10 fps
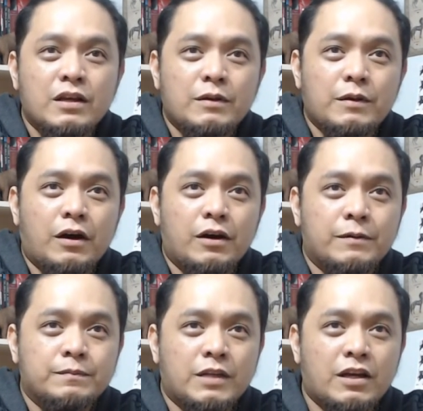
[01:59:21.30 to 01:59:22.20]

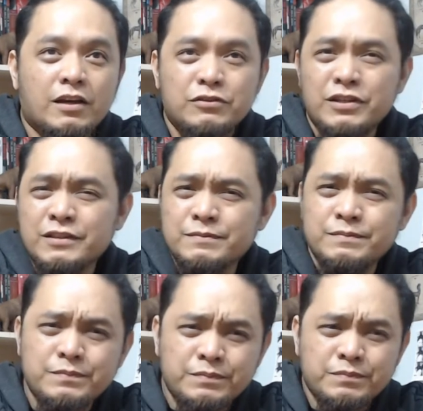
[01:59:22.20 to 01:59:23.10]
Um, nagkaroon ng
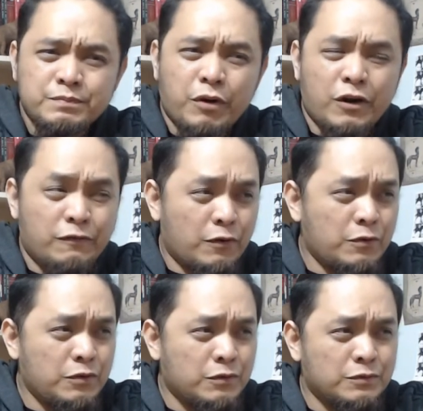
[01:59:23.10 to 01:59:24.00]

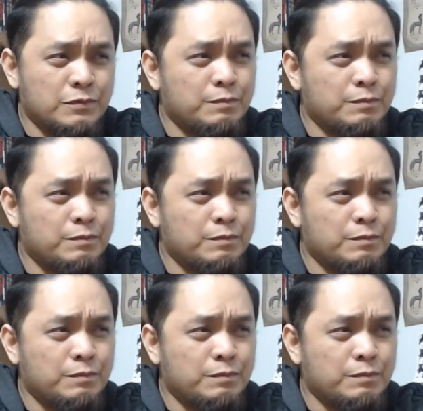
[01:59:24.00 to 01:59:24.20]
parvo yung